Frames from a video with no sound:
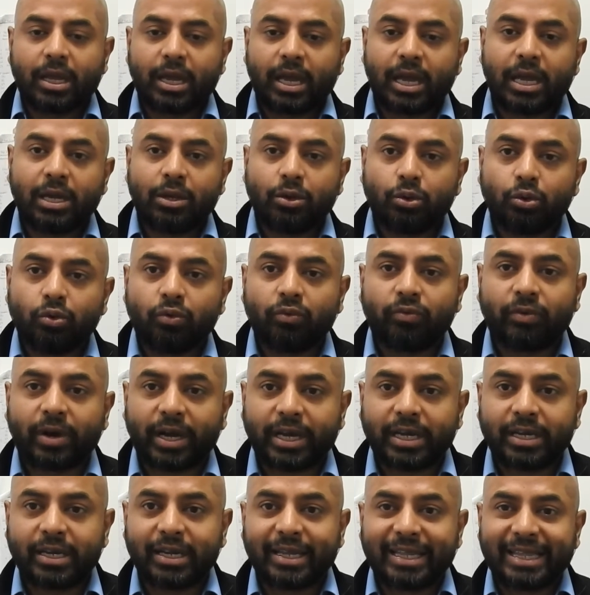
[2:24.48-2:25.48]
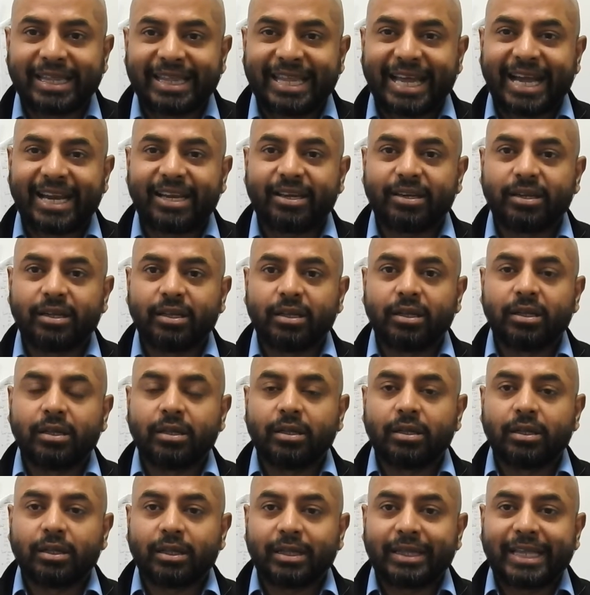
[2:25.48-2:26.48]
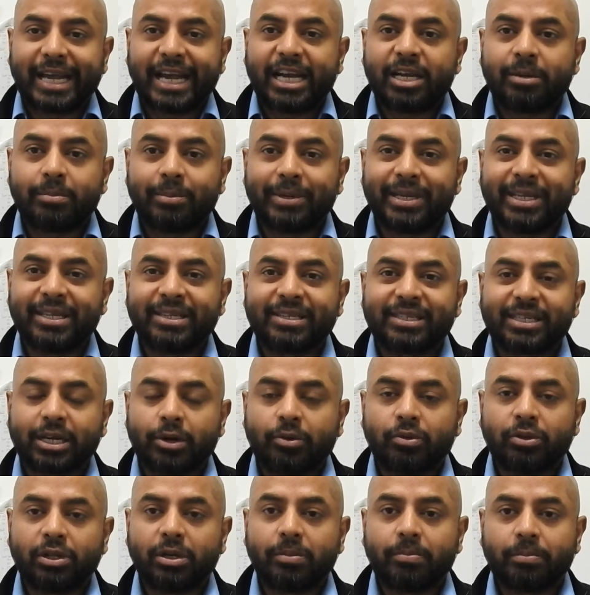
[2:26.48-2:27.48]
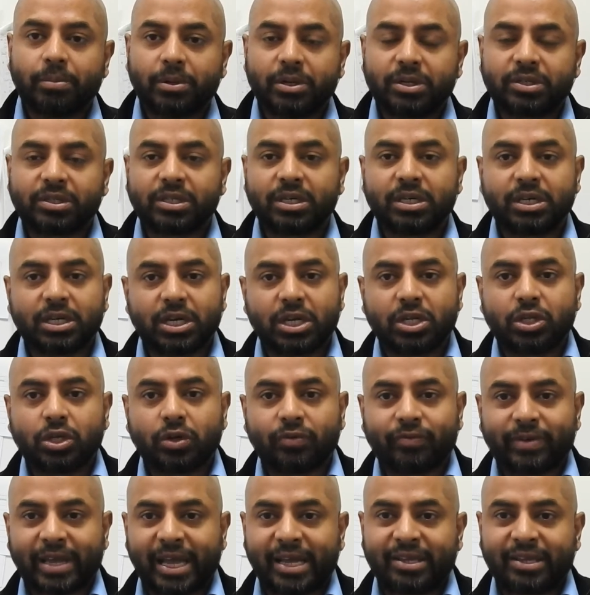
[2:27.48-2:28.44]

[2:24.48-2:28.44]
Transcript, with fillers: and you find that that brings down the percentage of